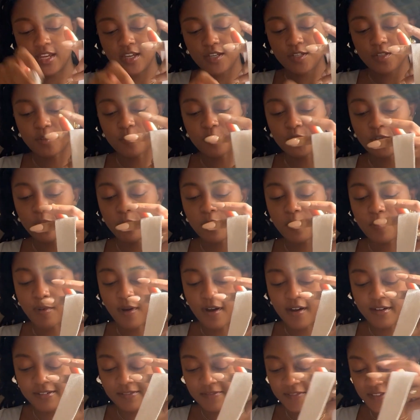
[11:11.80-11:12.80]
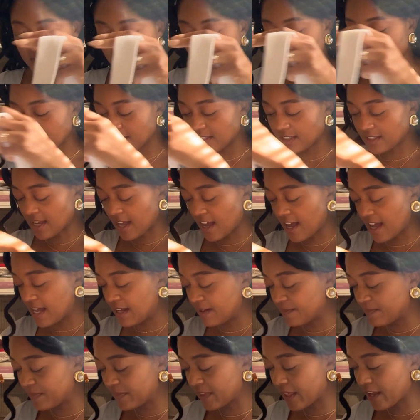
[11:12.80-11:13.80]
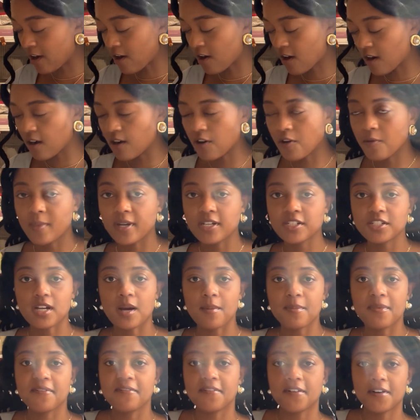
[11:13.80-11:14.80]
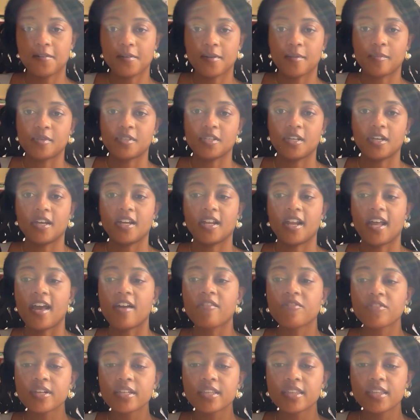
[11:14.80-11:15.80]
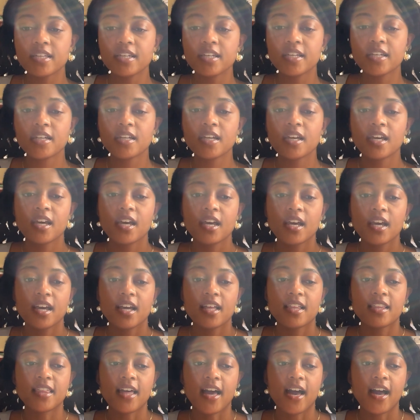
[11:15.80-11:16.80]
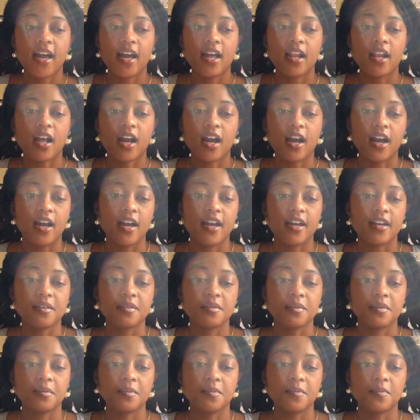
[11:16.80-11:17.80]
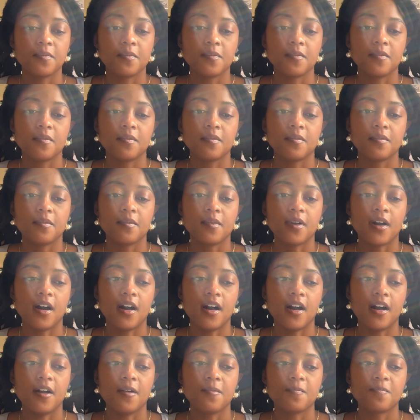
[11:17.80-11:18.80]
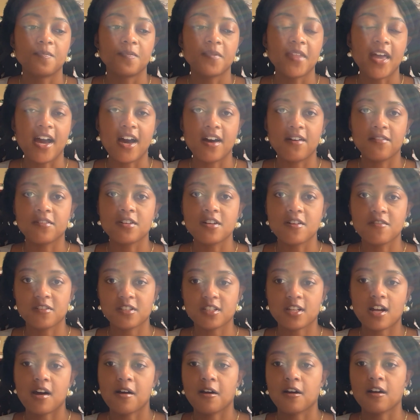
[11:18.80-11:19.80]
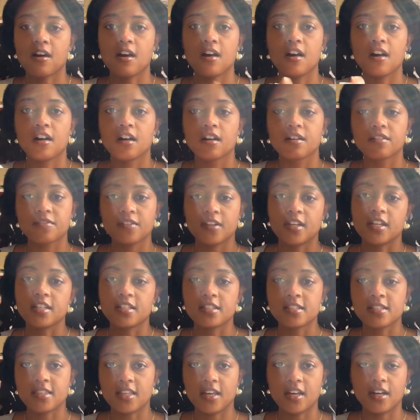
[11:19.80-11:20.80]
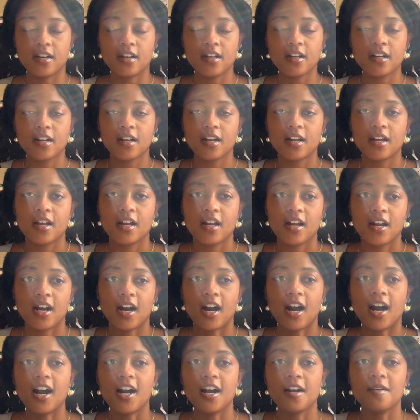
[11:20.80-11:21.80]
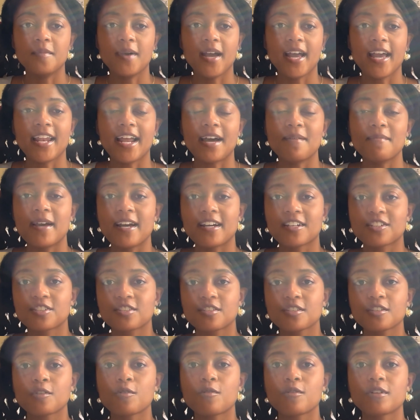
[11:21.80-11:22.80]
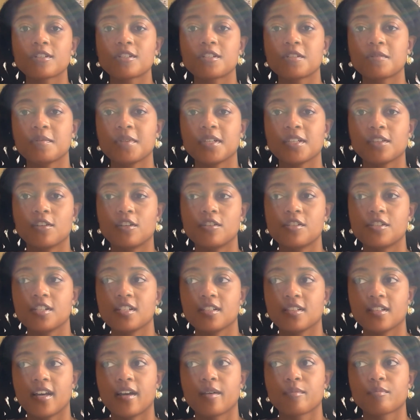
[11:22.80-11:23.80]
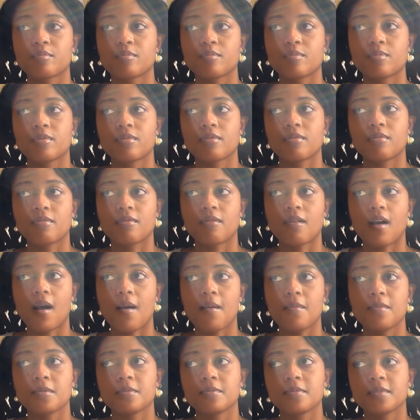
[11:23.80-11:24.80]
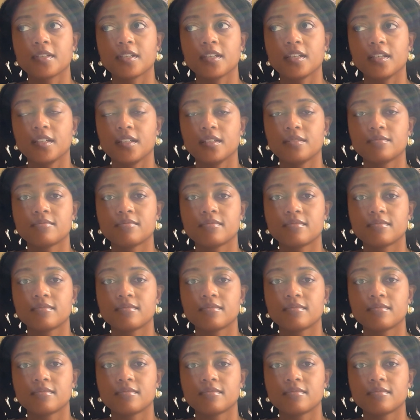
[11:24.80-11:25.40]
So super proud of these. They are on my Shopify website. Everything that I have enough stock of is there. And I'm actually going to be launching that probably